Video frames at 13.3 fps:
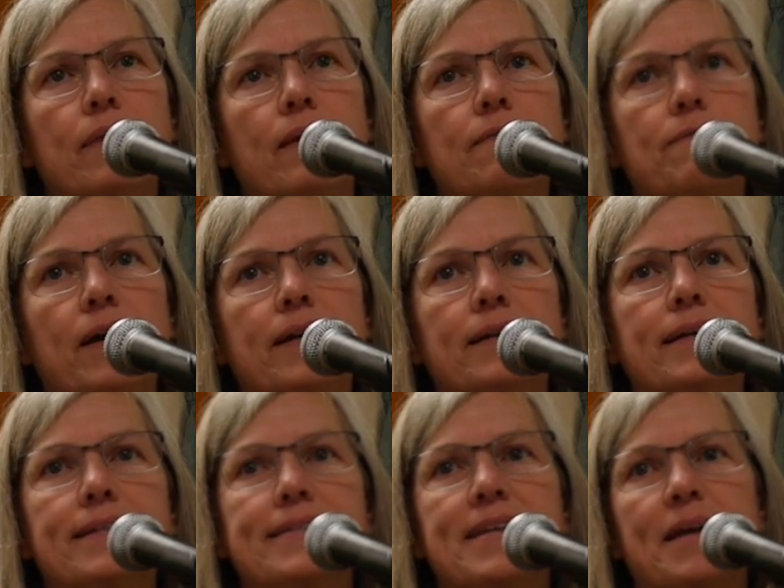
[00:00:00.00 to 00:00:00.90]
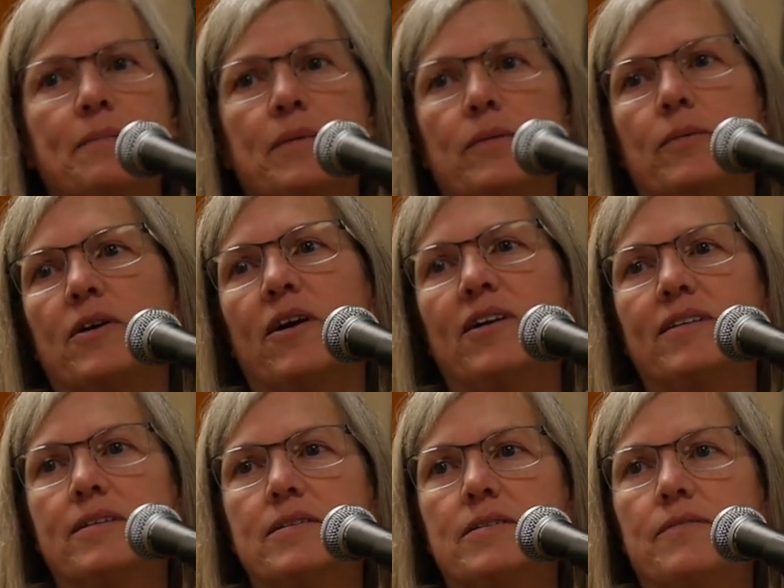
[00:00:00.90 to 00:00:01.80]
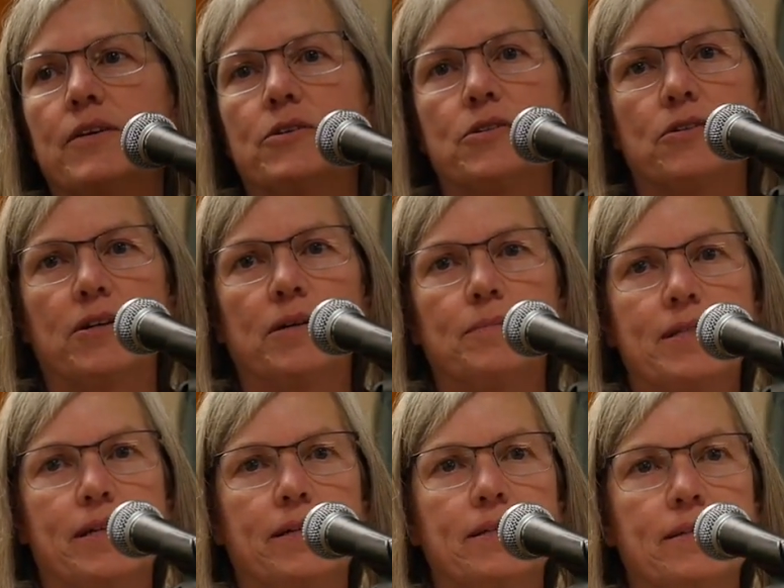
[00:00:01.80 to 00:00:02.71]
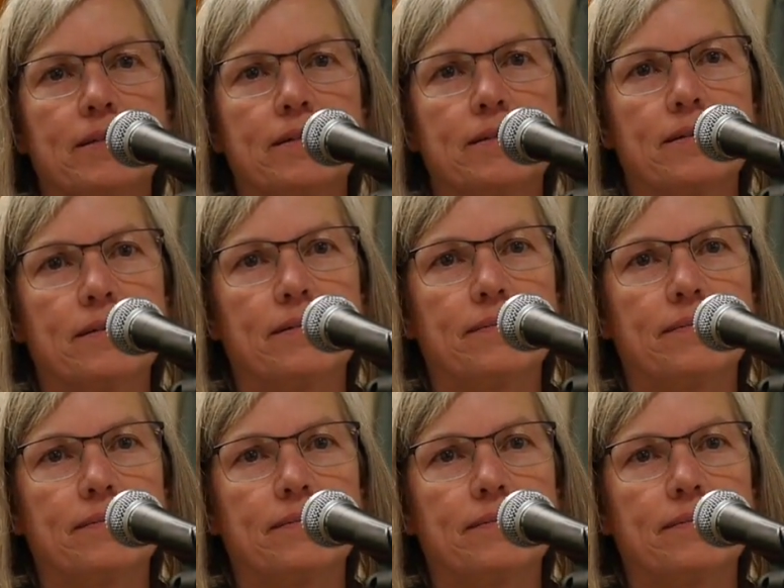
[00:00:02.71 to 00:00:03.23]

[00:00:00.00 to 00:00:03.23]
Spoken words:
they find contentment regardless of their circumstances.